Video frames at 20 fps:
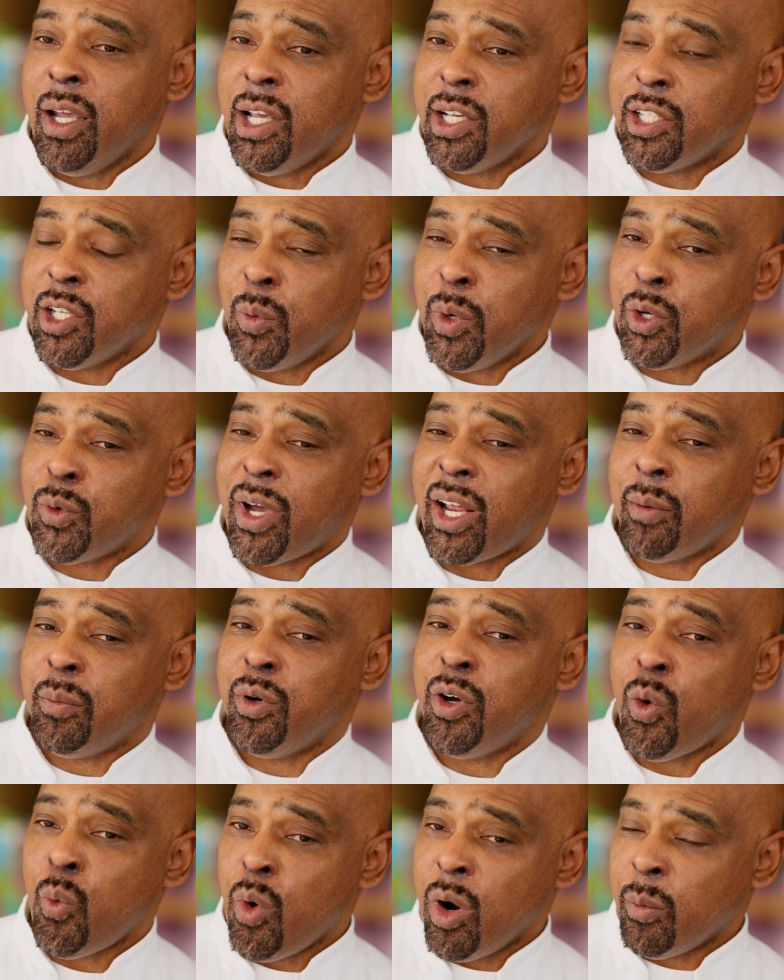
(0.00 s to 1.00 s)
And so we try to
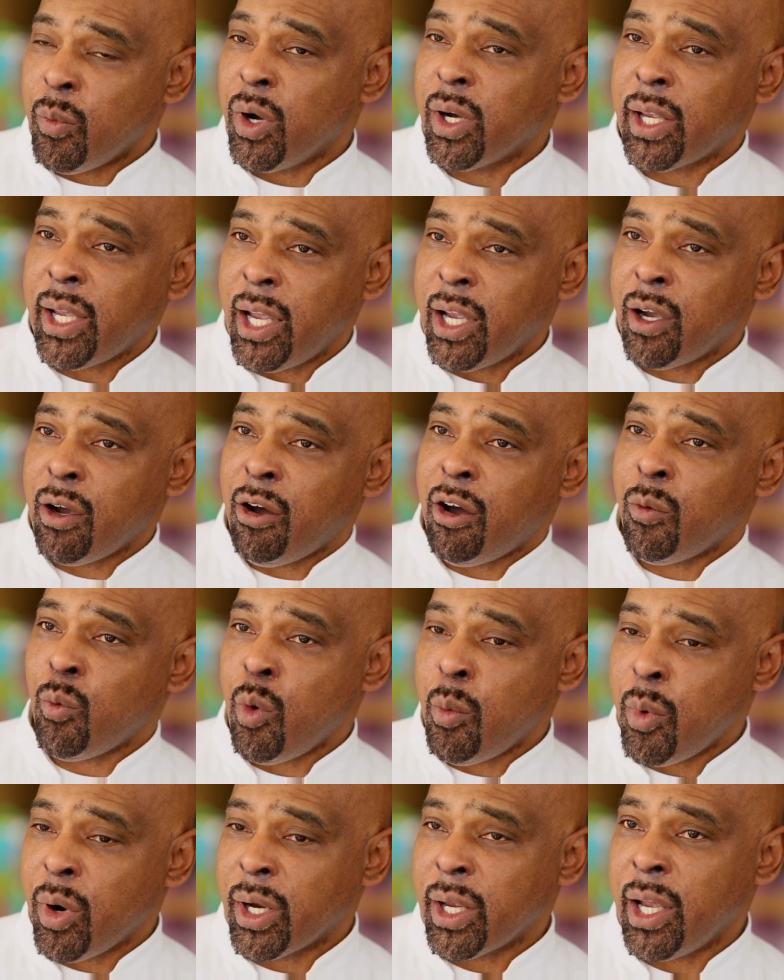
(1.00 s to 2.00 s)
put one more cake
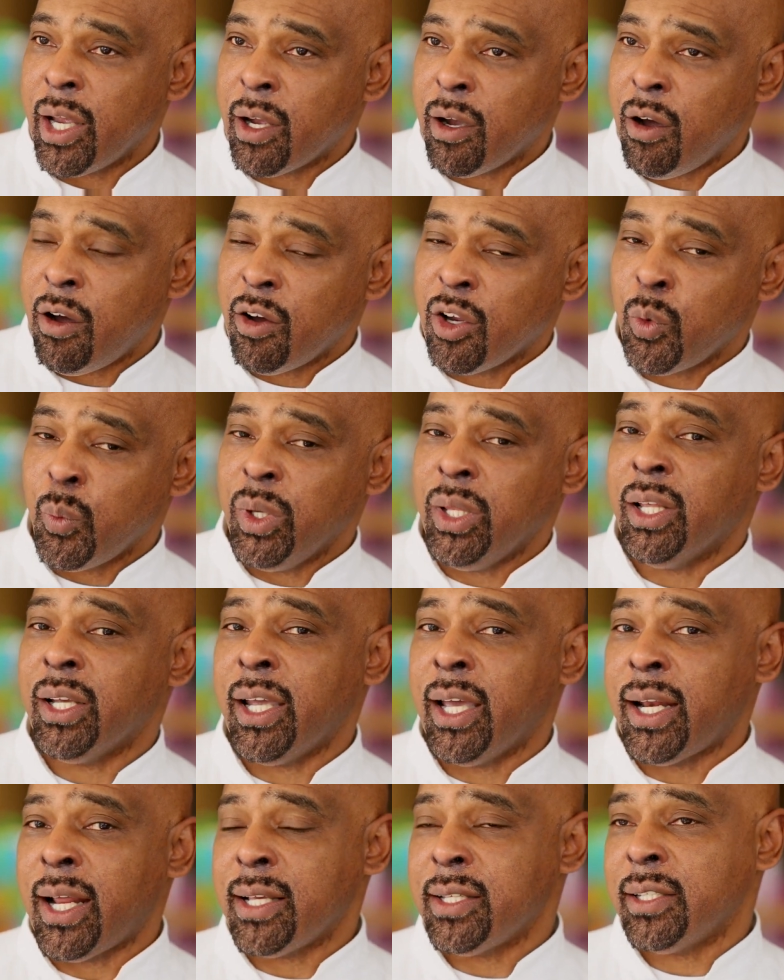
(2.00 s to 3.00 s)
on, and we
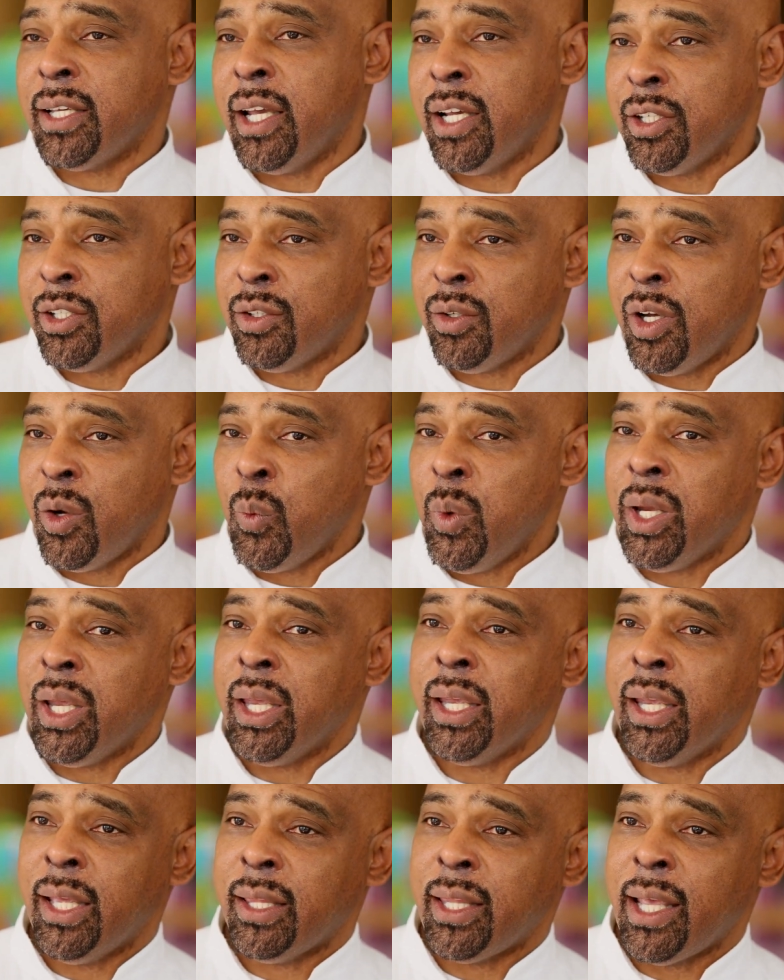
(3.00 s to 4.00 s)
look at our schedule and we
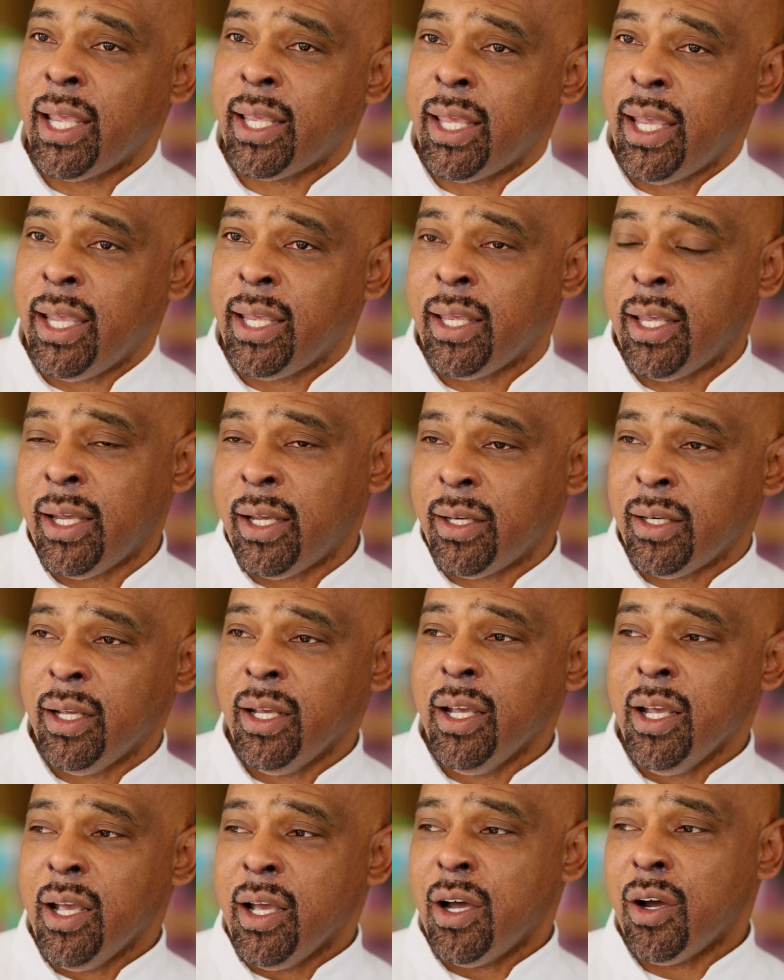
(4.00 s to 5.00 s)
can get that cake in
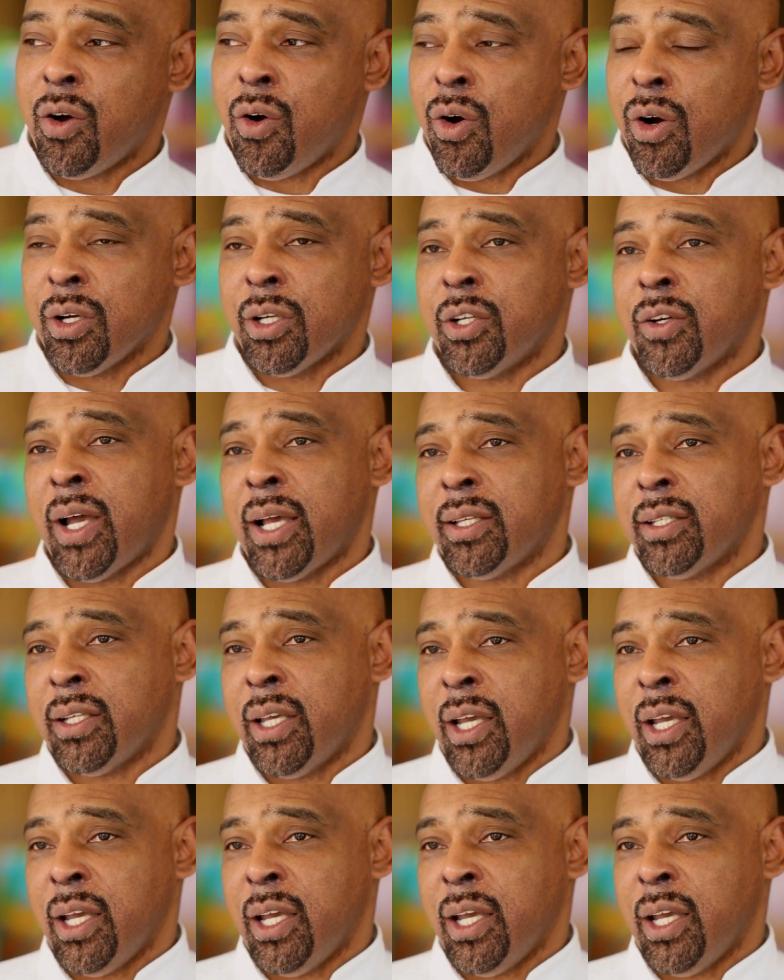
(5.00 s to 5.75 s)
according to our